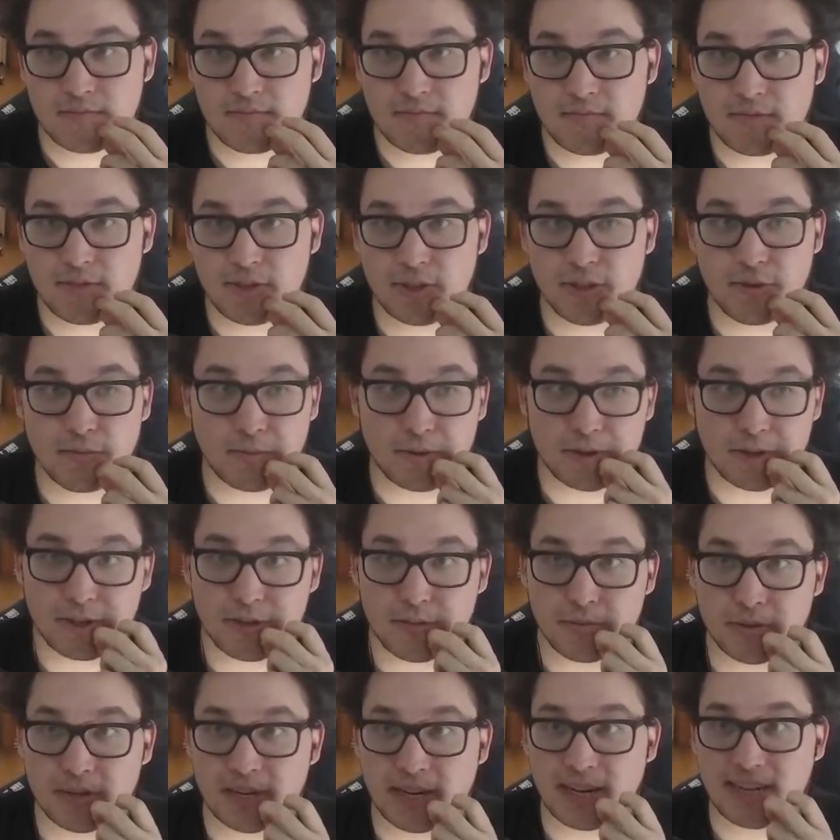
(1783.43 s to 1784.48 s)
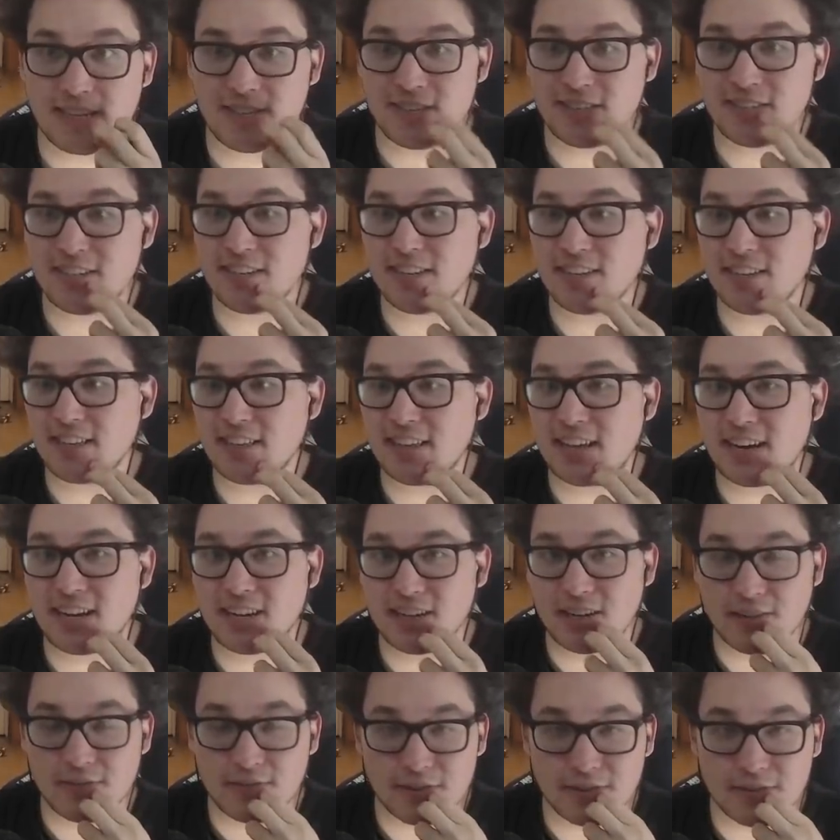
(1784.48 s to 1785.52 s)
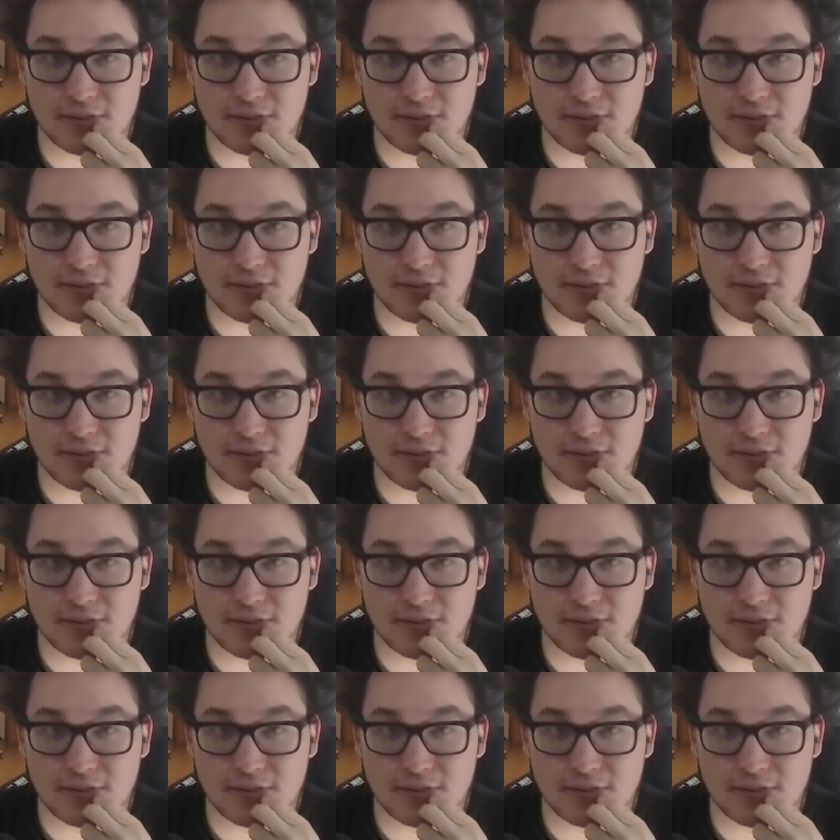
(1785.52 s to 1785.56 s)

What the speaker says: Super nice, just killing that Echo for